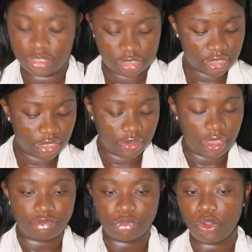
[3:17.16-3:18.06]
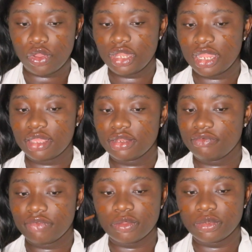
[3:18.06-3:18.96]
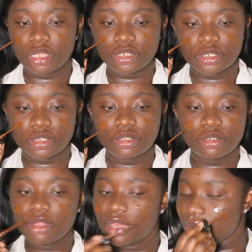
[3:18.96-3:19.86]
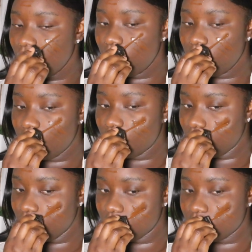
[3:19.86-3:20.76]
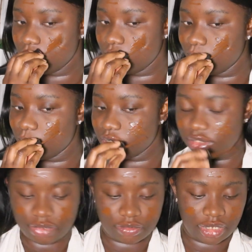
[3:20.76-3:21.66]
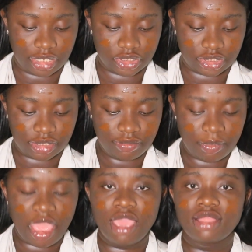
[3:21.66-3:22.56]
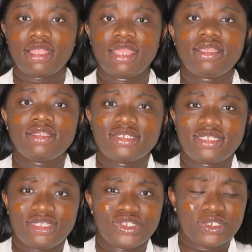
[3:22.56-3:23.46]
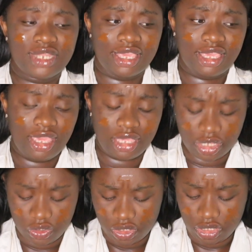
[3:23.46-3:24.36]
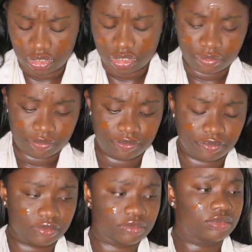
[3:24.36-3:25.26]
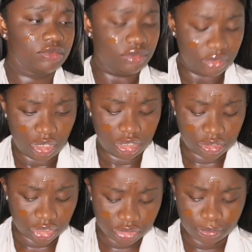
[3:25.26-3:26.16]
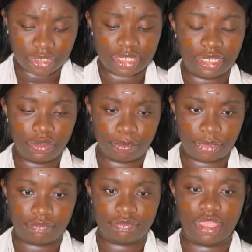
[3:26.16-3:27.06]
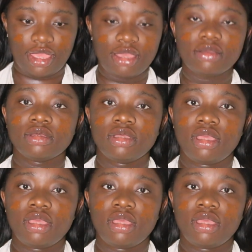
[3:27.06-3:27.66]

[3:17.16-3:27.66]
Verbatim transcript: So I've got on like the foundation. I don't like doing too much foundation. Then it just gives you that cakey look. So I just put a little bit of that.